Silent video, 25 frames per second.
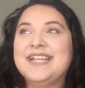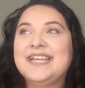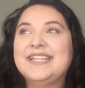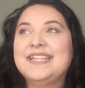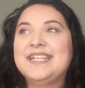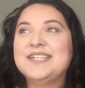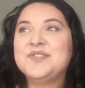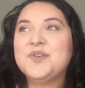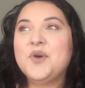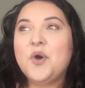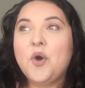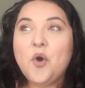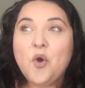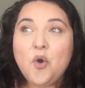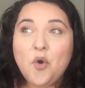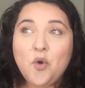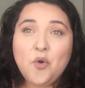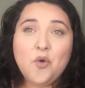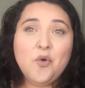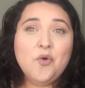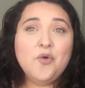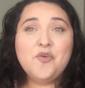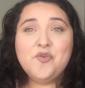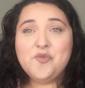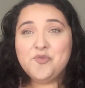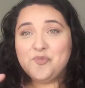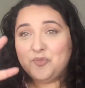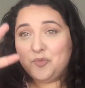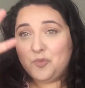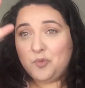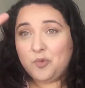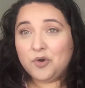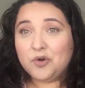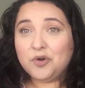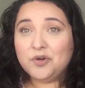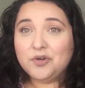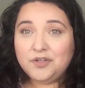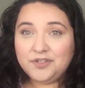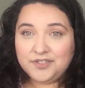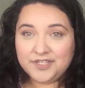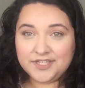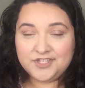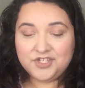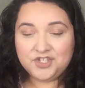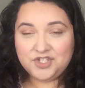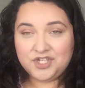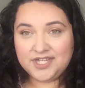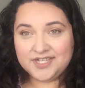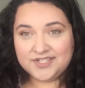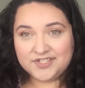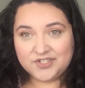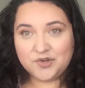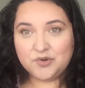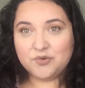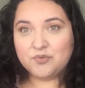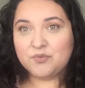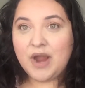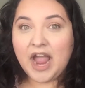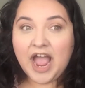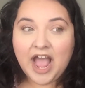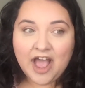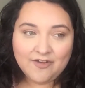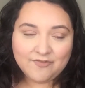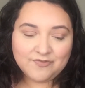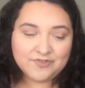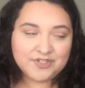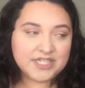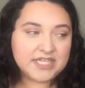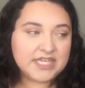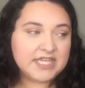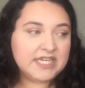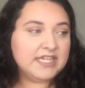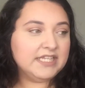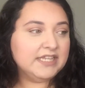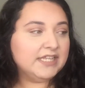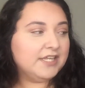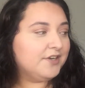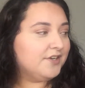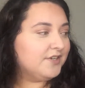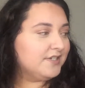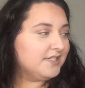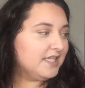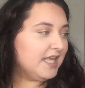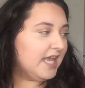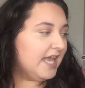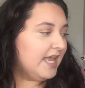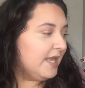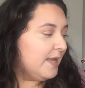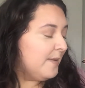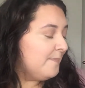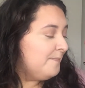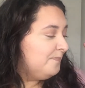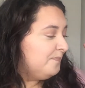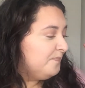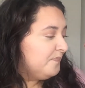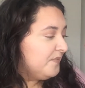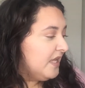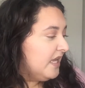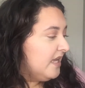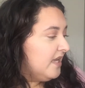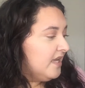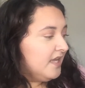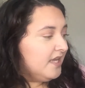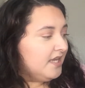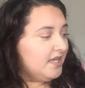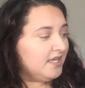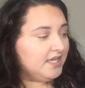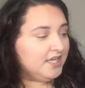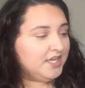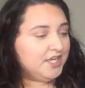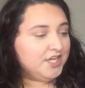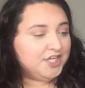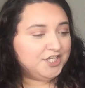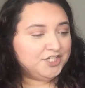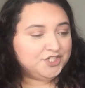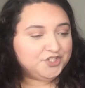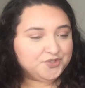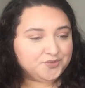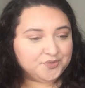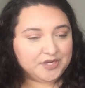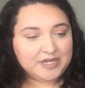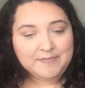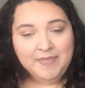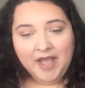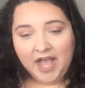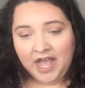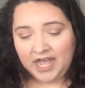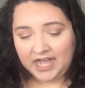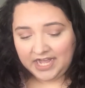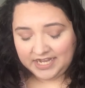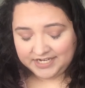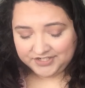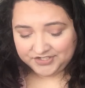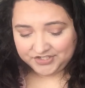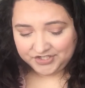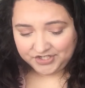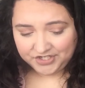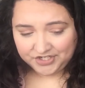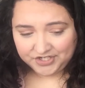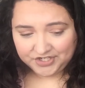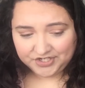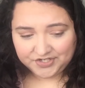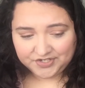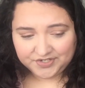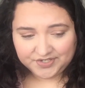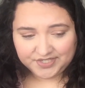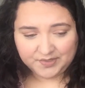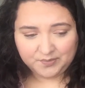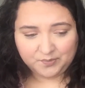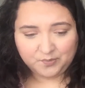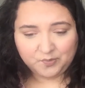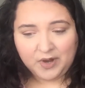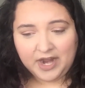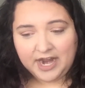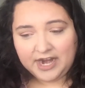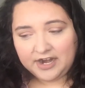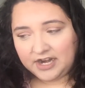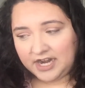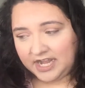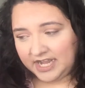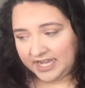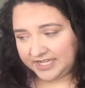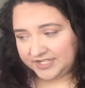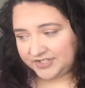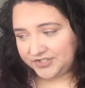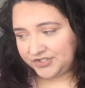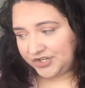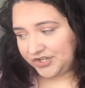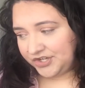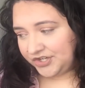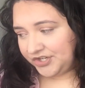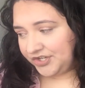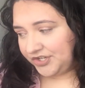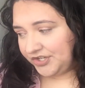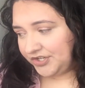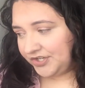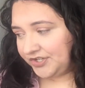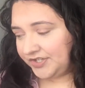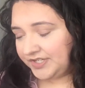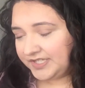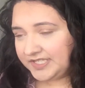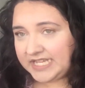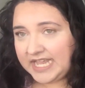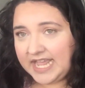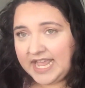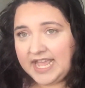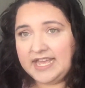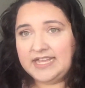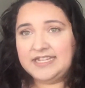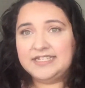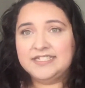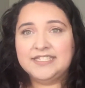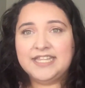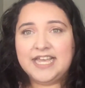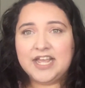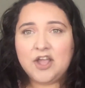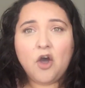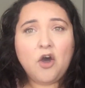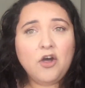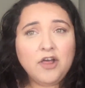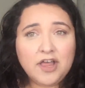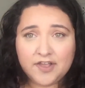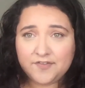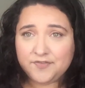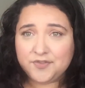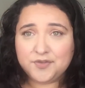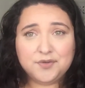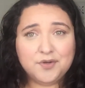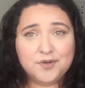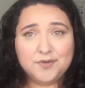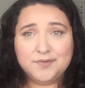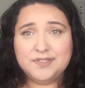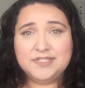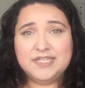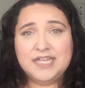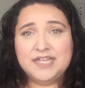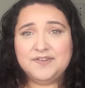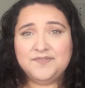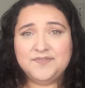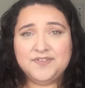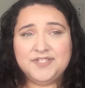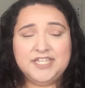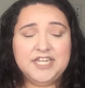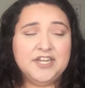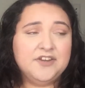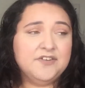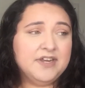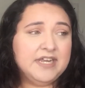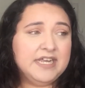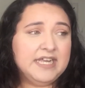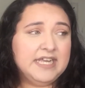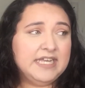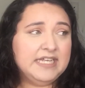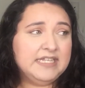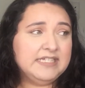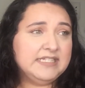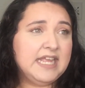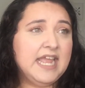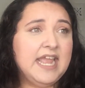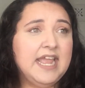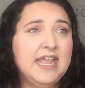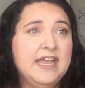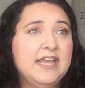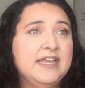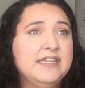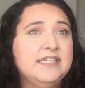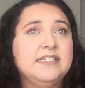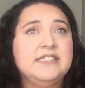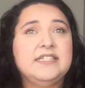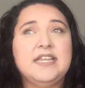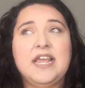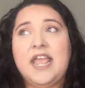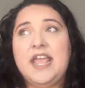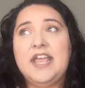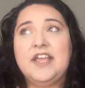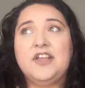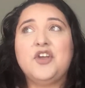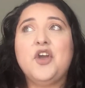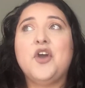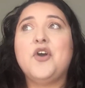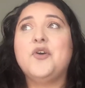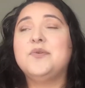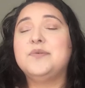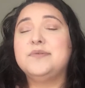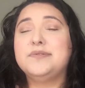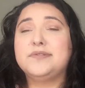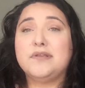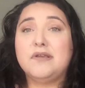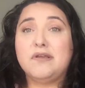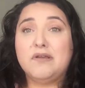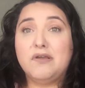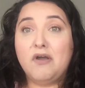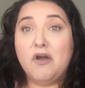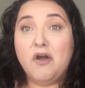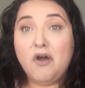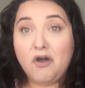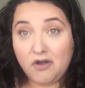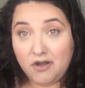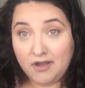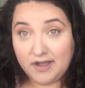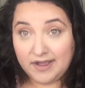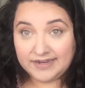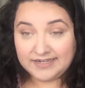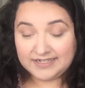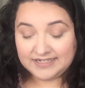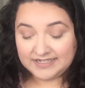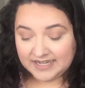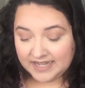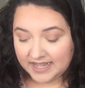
like this whole world that she has crafted, and there's like dream hunters and were hunters, and they all have their own set of series, and it goes on.